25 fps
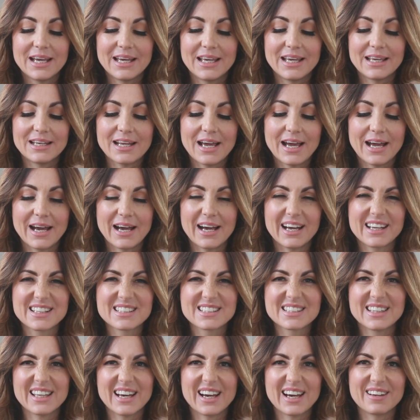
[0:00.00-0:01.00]
It
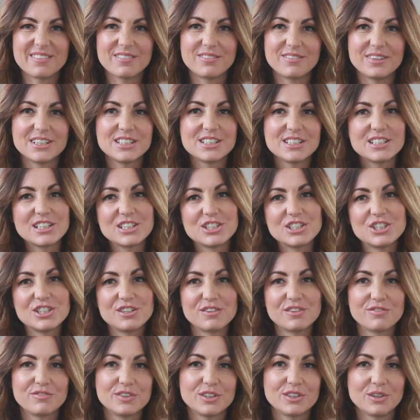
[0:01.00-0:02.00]
has that
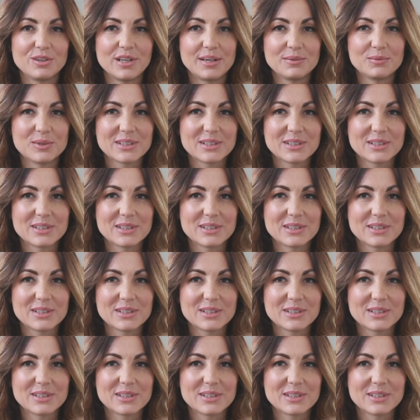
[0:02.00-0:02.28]
vintagey feel uh,